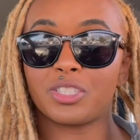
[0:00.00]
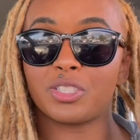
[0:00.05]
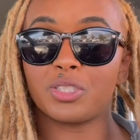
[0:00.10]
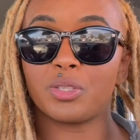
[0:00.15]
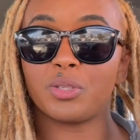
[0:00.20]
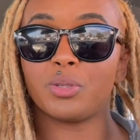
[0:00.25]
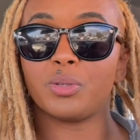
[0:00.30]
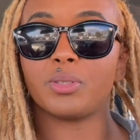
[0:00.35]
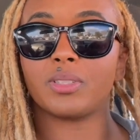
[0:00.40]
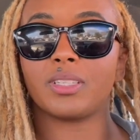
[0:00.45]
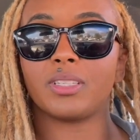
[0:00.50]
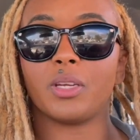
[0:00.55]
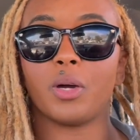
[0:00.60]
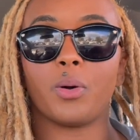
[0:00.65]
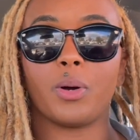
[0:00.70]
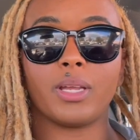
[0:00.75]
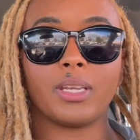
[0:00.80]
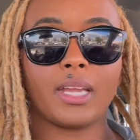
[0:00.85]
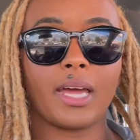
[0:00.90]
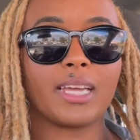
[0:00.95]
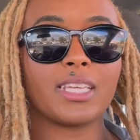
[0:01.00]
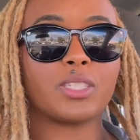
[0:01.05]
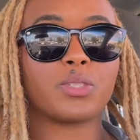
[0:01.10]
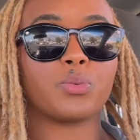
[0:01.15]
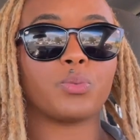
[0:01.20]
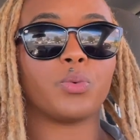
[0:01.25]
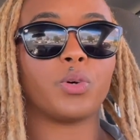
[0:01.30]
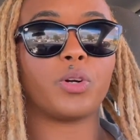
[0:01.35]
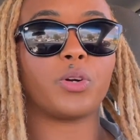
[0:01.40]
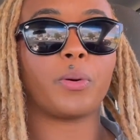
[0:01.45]
you, a nice
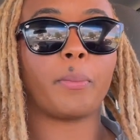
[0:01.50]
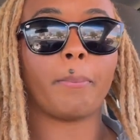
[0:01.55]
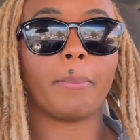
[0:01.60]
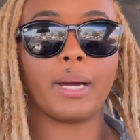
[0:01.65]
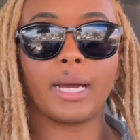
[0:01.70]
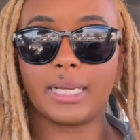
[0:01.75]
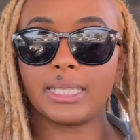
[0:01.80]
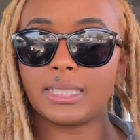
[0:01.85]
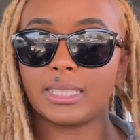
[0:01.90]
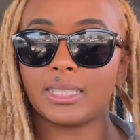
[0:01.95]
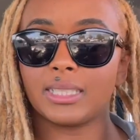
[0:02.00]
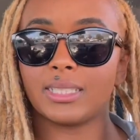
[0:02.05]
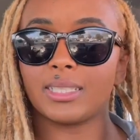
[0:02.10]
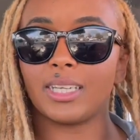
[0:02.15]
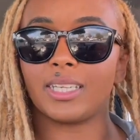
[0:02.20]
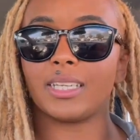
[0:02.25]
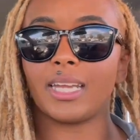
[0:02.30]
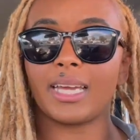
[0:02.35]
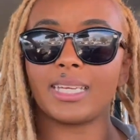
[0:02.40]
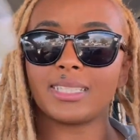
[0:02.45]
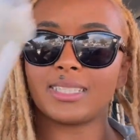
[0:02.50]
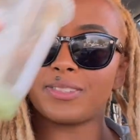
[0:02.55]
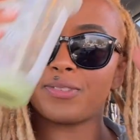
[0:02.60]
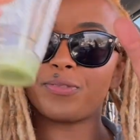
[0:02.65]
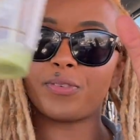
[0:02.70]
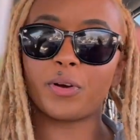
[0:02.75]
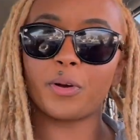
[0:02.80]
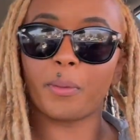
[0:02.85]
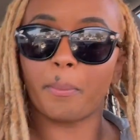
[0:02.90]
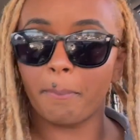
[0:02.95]
warm butt, a nice
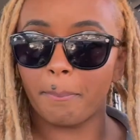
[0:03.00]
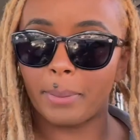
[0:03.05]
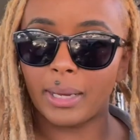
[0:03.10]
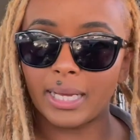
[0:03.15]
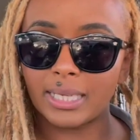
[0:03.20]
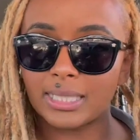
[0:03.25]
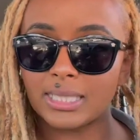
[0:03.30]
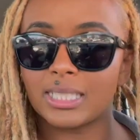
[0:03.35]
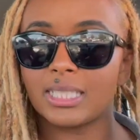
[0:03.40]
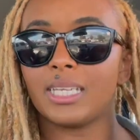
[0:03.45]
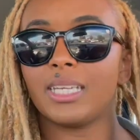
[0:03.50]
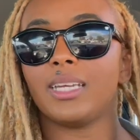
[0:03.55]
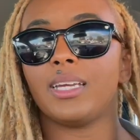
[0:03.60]
firm butt.